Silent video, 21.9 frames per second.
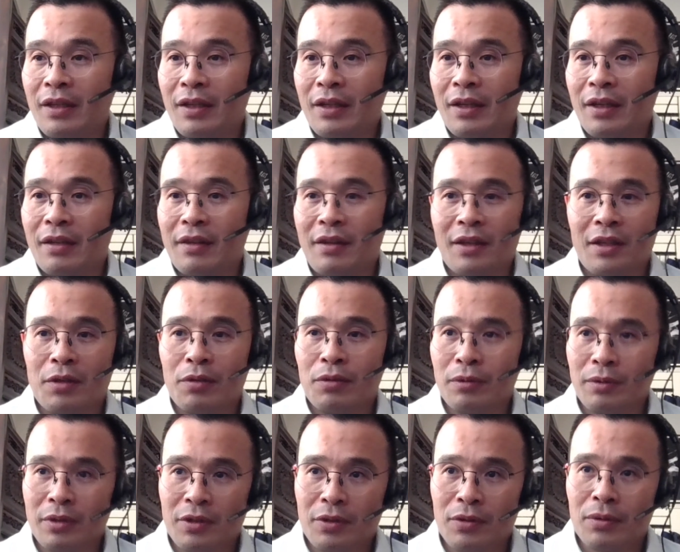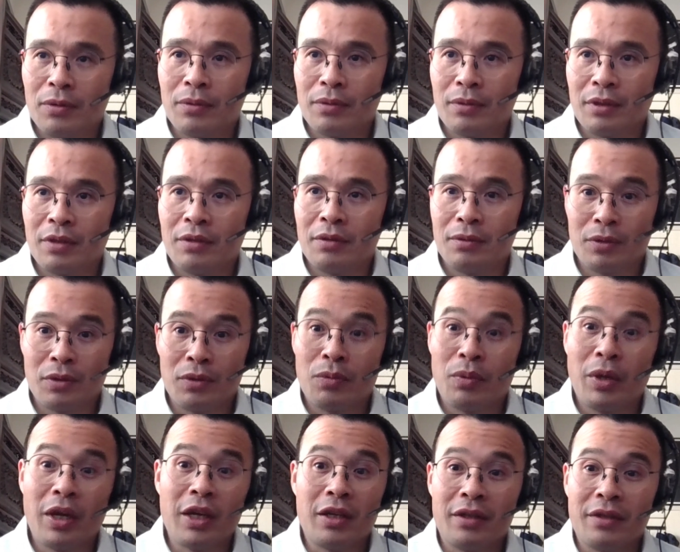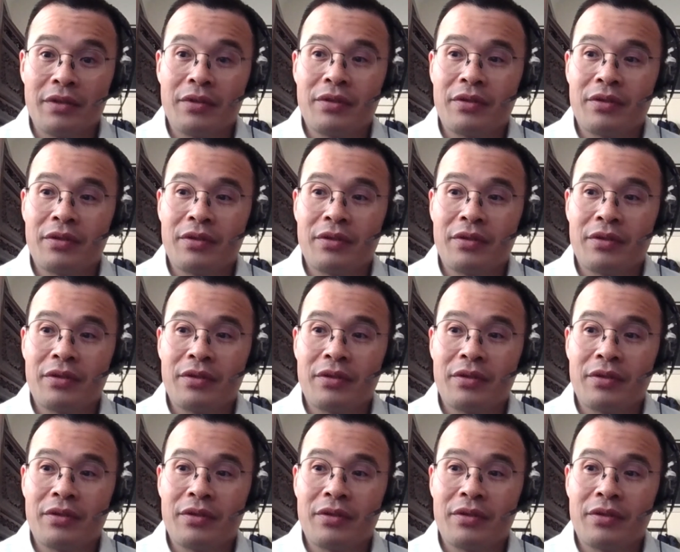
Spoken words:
and I think it will do well.